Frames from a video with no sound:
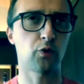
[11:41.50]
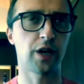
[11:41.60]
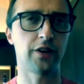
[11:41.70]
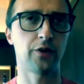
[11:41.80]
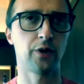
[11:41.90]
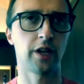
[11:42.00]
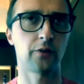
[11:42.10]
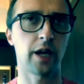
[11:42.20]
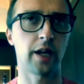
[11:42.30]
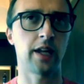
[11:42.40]
we are doing
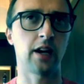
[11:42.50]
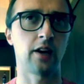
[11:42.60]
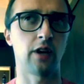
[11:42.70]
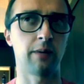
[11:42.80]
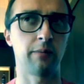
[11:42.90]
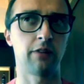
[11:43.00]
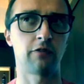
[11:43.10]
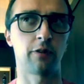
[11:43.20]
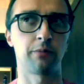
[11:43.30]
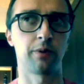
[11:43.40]
right now, I mean,
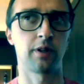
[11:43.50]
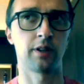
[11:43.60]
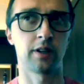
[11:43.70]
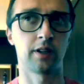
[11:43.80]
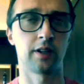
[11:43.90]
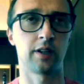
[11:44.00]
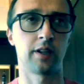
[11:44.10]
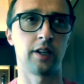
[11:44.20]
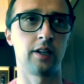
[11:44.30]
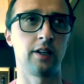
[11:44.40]
from the
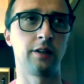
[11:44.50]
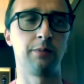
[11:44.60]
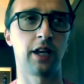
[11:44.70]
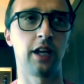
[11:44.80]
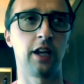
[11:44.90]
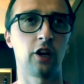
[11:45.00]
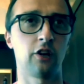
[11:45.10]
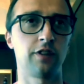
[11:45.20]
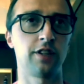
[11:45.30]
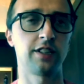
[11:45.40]
beginning
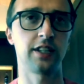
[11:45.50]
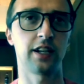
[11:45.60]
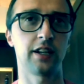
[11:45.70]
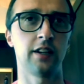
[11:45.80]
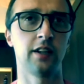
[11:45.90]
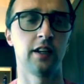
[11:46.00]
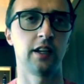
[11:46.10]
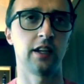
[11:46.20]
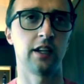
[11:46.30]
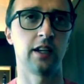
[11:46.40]
of this year,
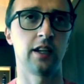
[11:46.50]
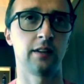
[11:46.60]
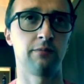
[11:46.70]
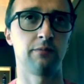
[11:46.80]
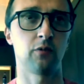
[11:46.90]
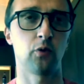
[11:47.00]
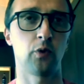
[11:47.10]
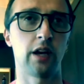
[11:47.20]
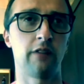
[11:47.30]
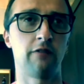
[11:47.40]
we
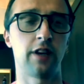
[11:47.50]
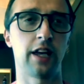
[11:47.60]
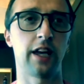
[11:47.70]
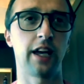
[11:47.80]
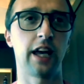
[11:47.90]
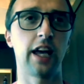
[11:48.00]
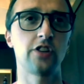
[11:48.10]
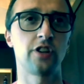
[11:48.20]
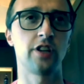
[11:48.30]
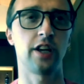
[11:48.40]
have
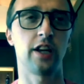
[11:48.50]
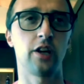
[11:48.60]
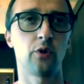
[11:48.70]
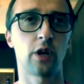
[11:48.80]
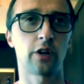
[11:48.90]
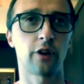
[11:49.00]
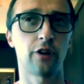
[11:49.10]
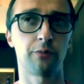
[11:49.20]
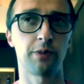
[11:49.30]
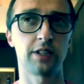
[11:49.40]
engaged a new
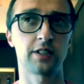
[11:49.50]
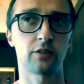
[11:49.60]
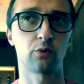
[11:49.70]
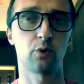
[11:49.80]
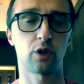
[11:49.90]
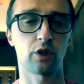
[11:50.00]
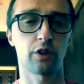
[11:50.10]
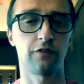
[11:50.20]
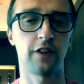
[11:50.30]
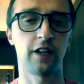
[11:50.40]
agronomist to work on the
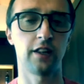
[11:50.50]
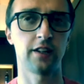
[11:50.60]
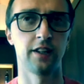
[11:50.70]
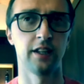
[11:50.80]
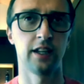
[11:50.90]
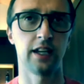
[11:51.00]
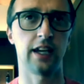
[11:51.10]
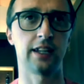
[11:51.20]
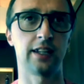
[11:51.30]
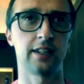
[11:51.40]
field,
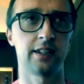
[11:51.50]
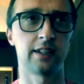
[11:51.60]
and